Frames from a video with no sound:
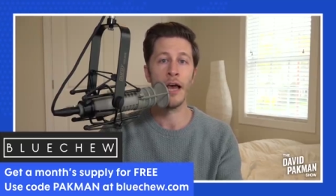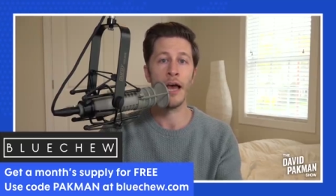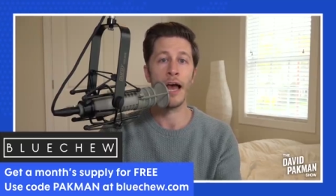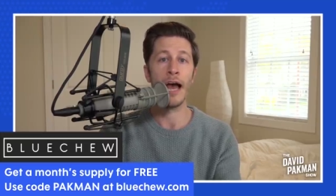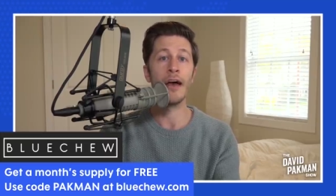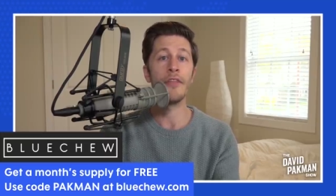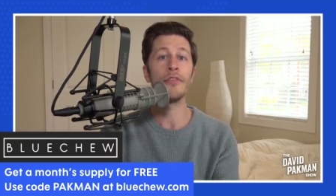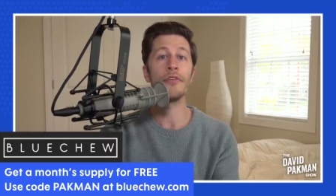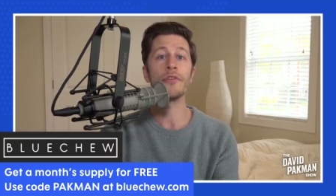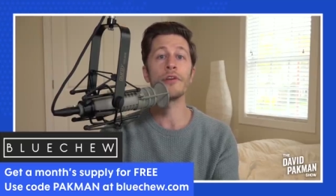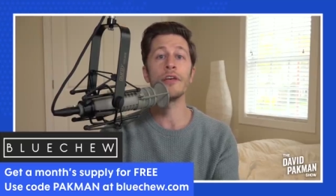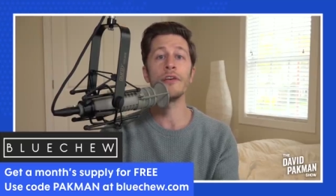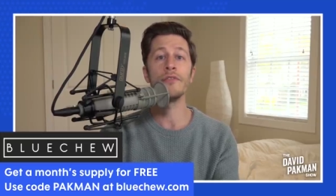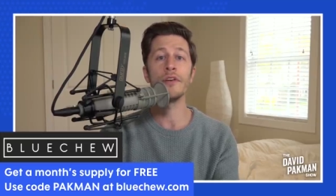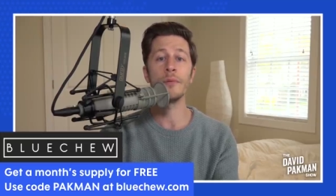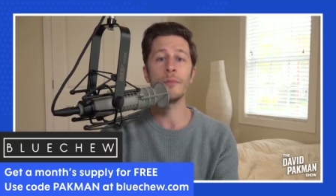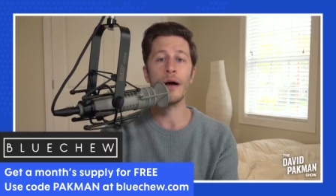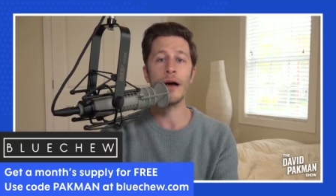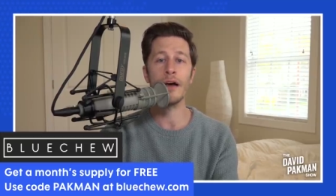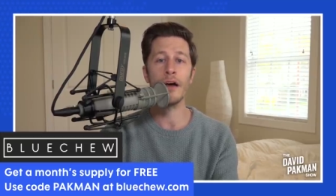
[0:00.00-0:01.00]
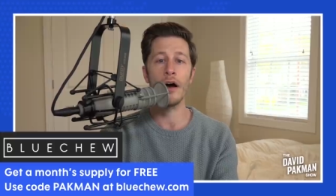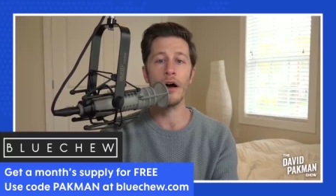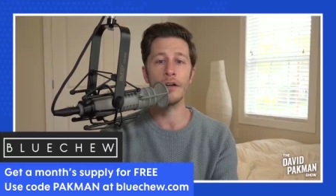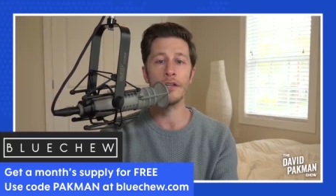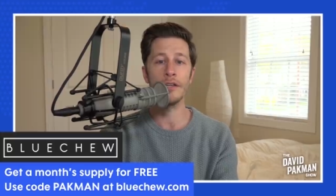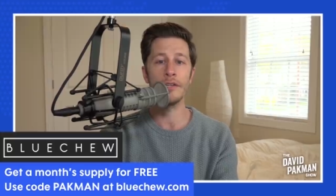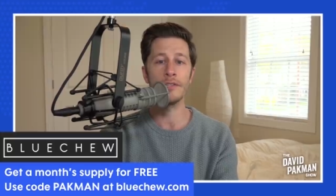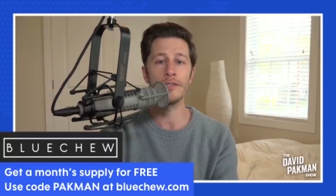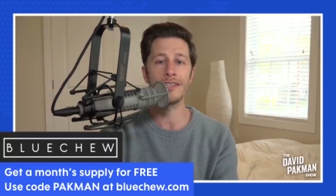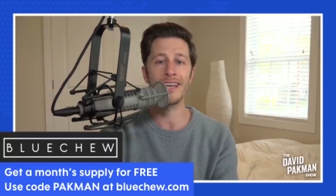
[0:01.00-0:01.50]
And they're giving my
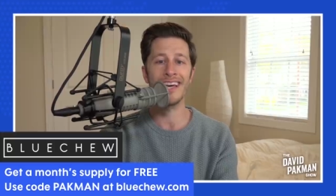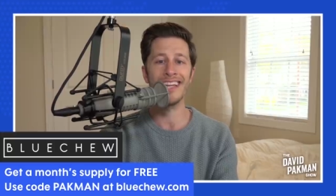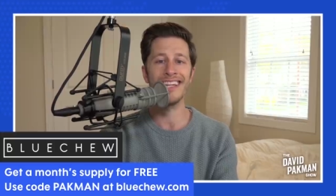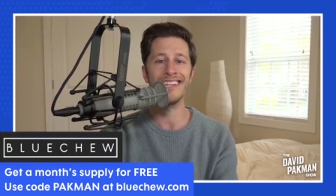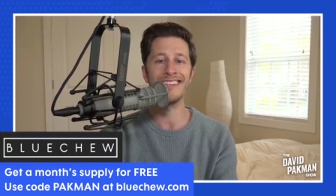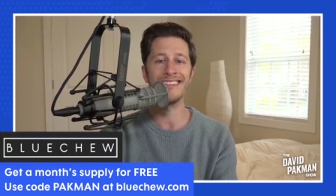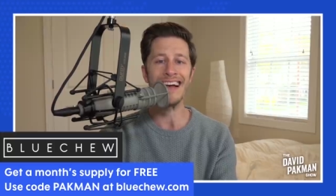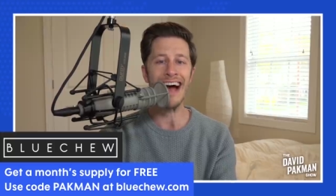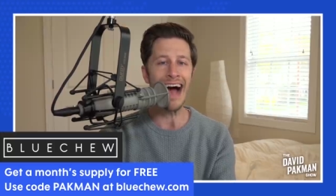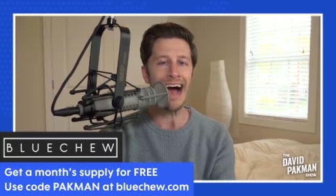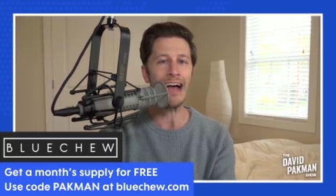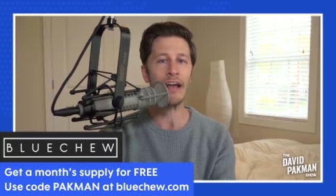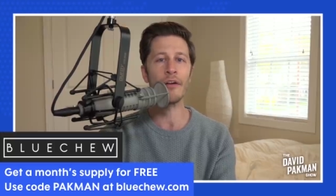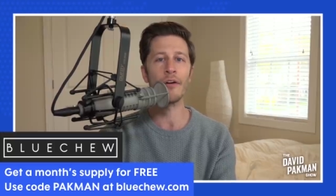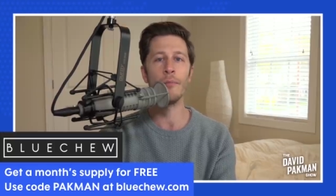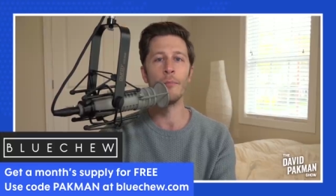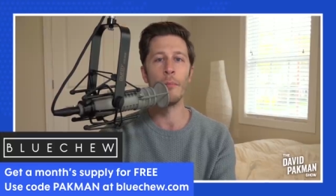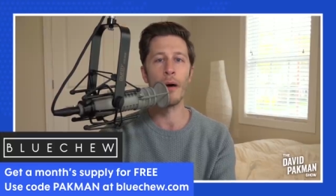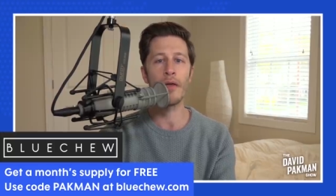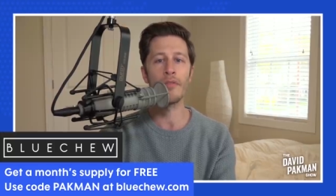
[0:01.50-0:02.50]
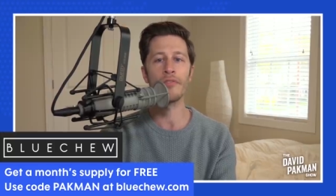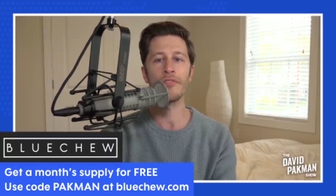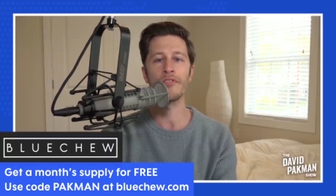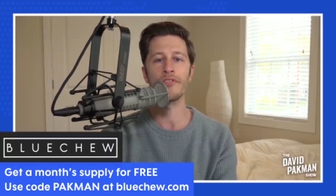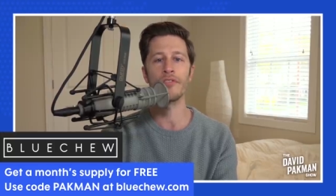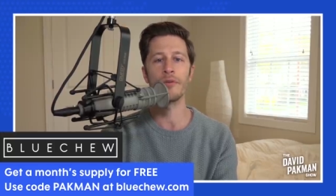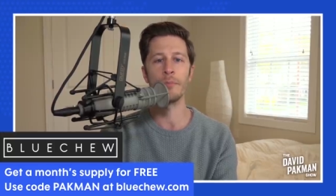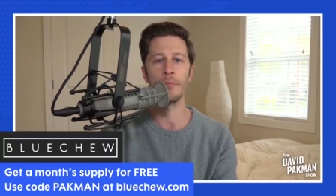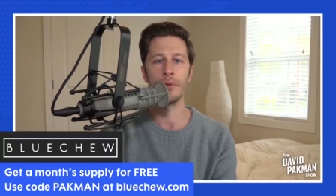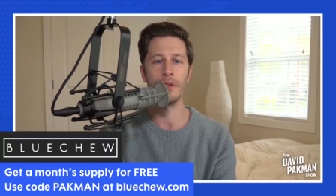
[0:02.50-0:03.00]
audience an entire month's
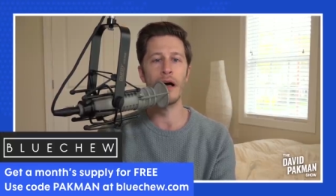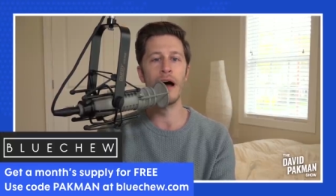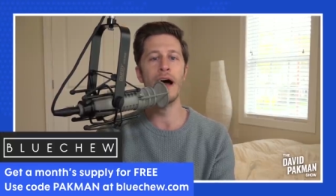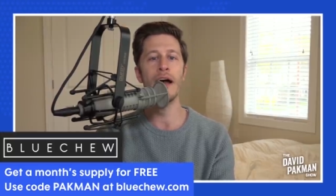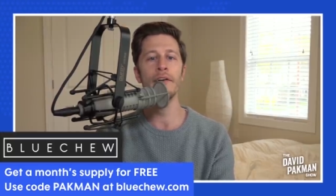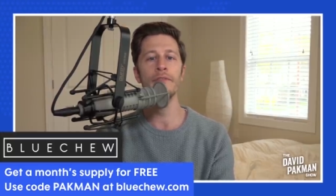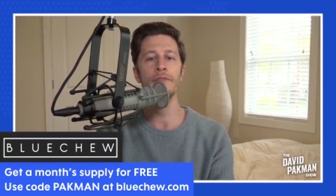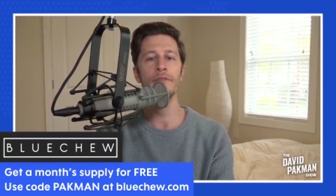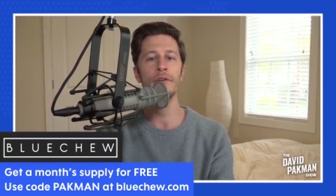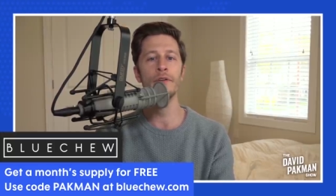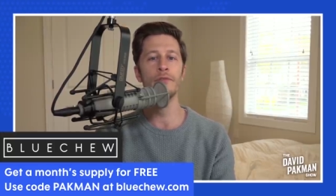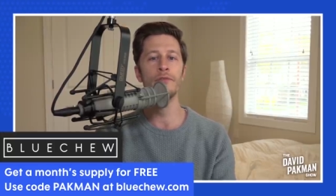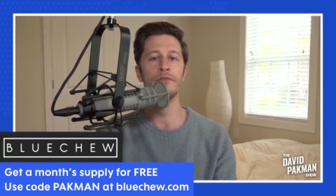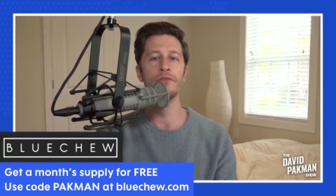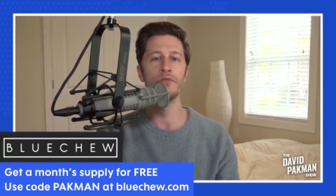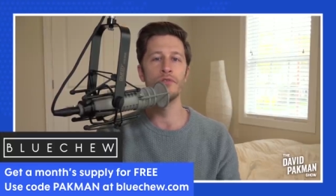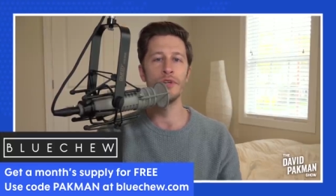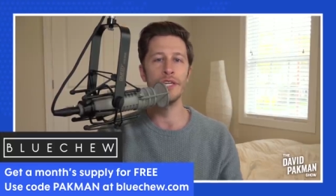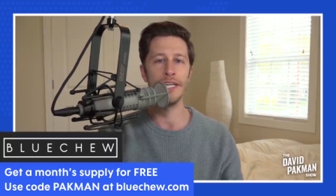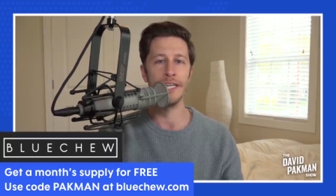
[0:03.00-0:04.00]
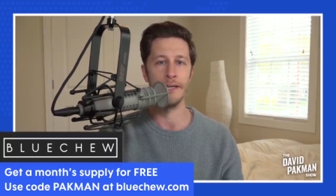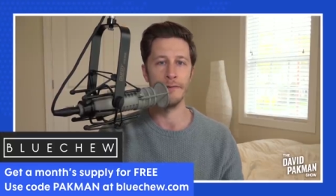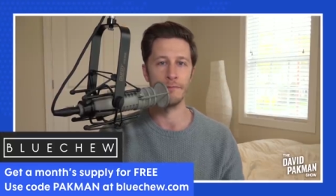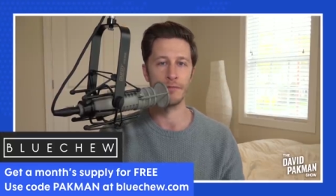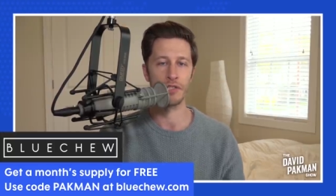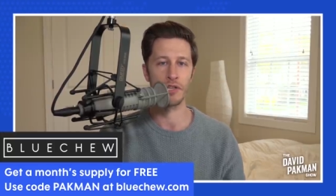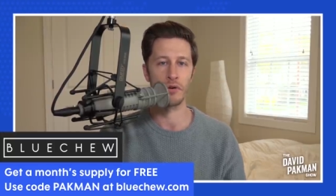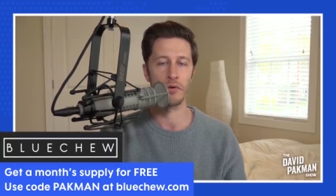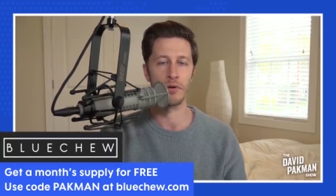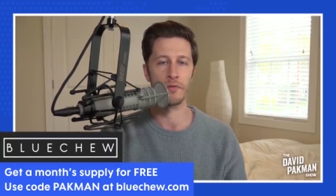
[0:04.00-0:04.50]
supply for free.
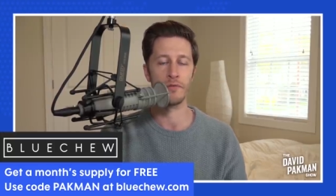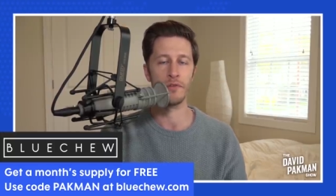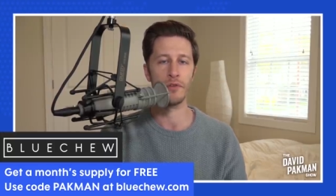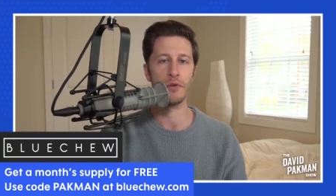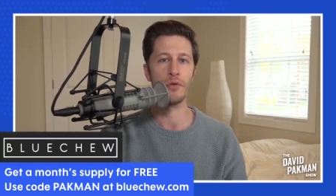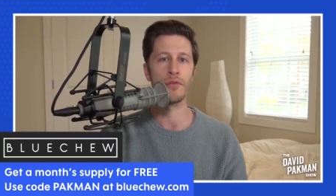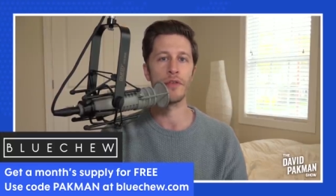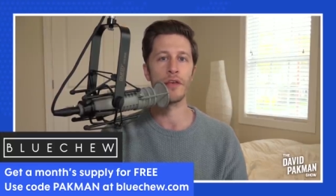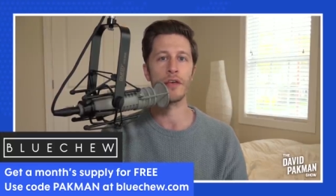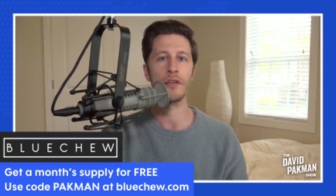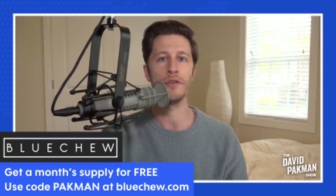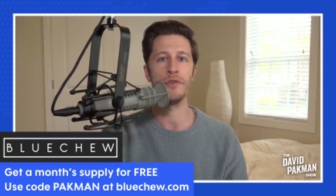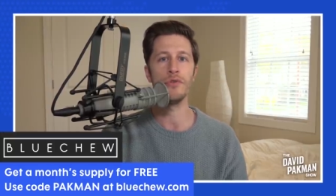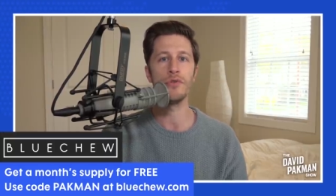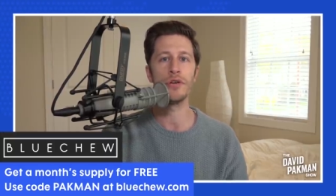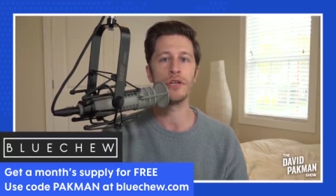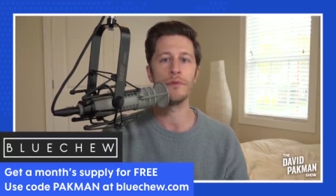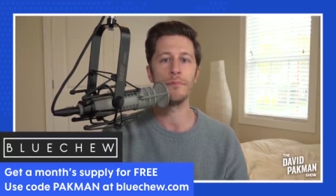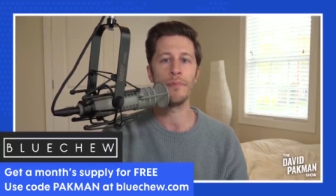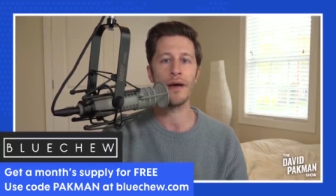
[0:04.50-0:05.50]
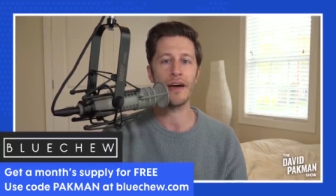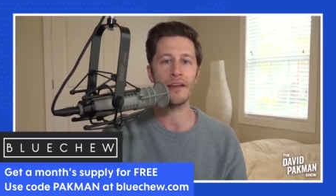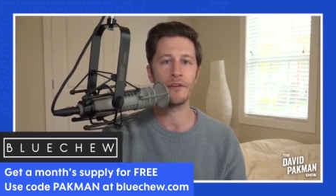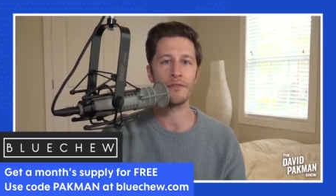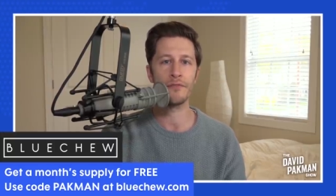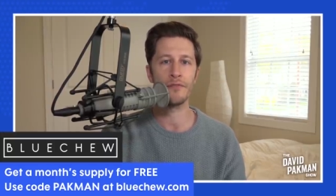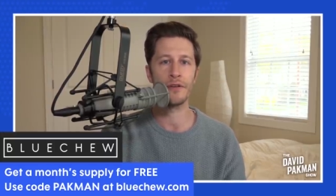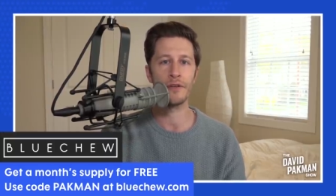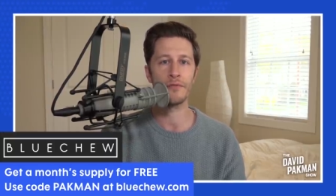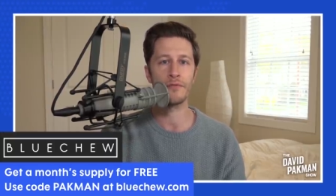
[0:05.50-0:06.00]
So if you think you could
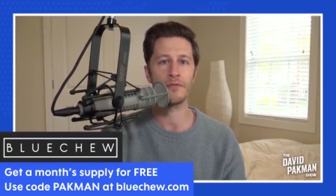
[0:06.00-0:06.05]
benefit